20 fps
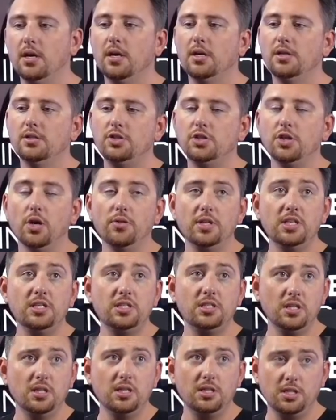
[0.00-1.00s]
So this,
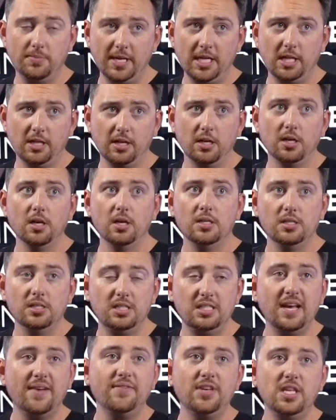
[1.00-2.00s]
to be clear,
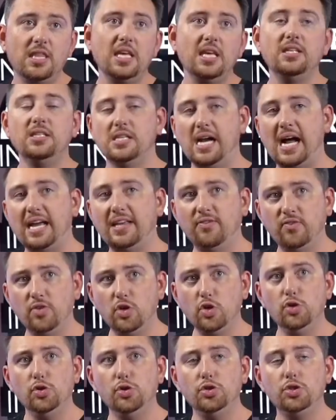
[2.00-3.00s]
7 things that I've
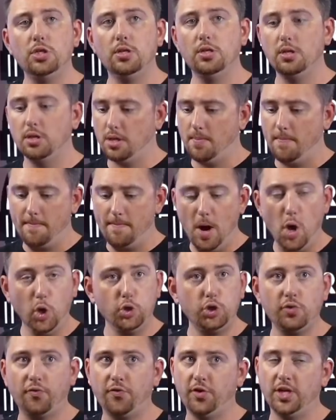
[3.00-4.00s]
used the
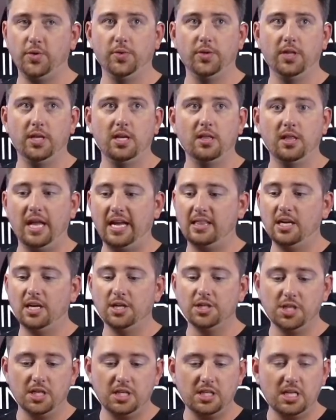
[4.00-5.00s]
most frequently. Like
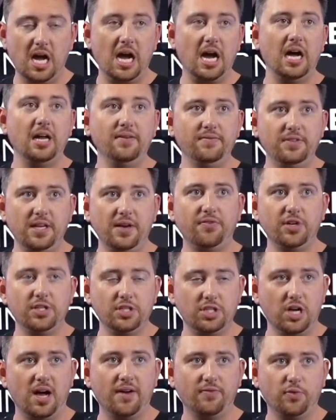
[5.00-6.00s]
there's a ton of different
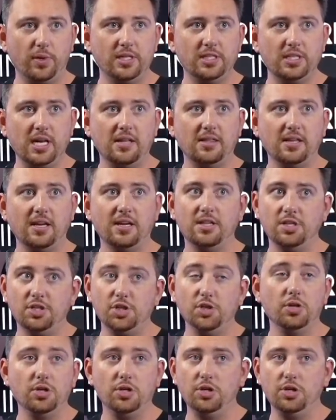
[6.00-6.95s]
softwares out there that you can